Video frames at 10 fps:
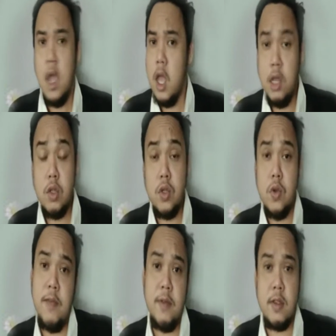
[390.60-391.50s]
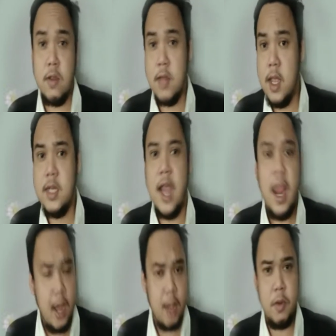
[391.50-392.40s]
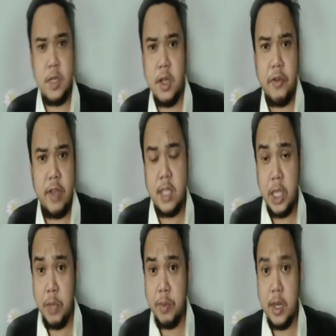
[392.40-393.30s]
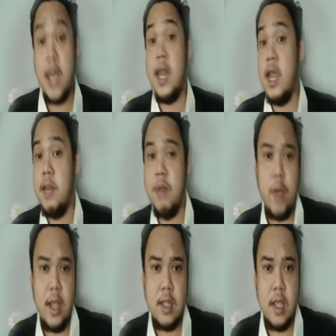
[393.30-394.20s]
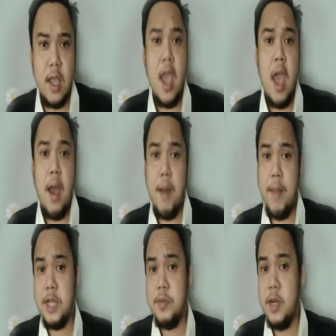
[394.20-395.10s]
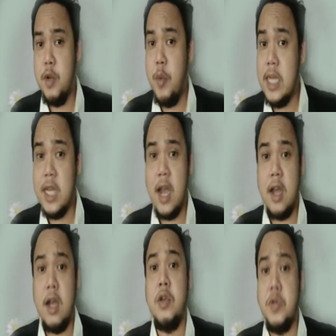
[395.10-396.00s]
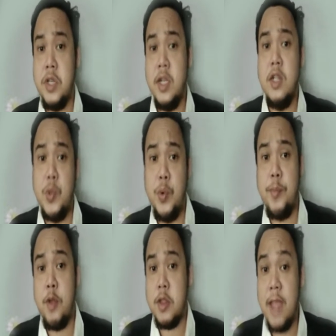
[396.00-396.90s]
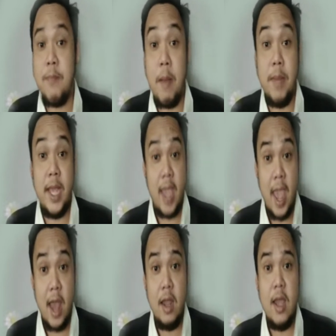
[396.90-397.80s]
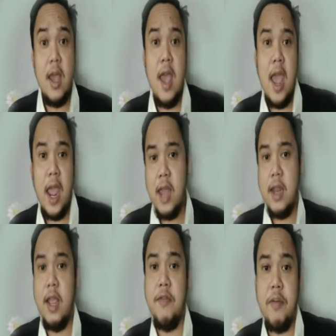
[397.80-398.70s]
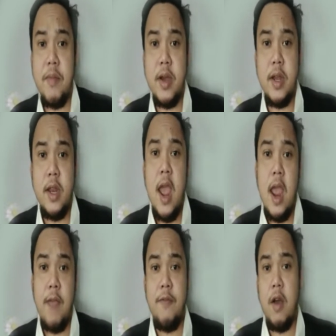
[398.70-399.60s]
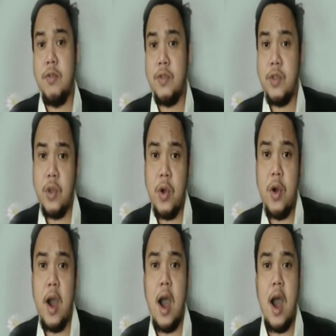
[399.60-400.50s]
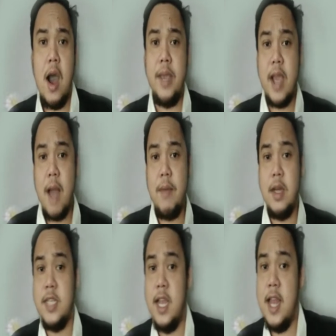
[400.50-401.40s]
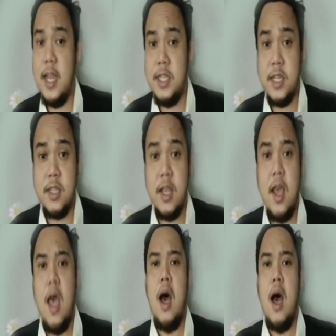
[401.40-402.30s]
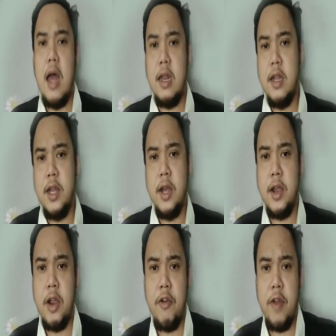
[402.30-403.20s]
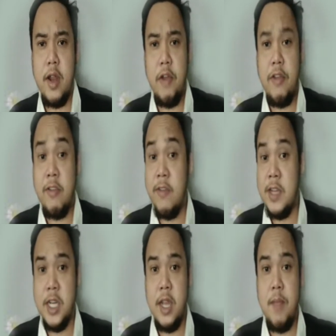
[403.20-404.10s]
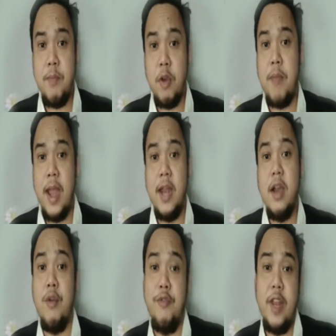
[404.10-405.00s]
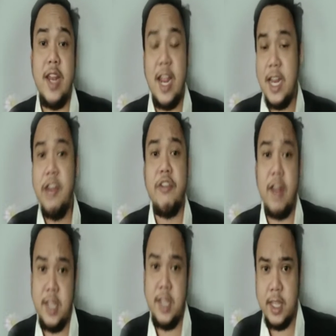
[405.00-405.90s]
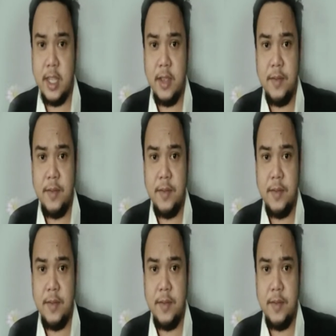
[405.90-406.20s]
Due to labor shortage and exposure risk human and animal waste, management which are crucial to protect public health and environment have also become a challenges under the current restriction imposed by the COVID-19 crisis.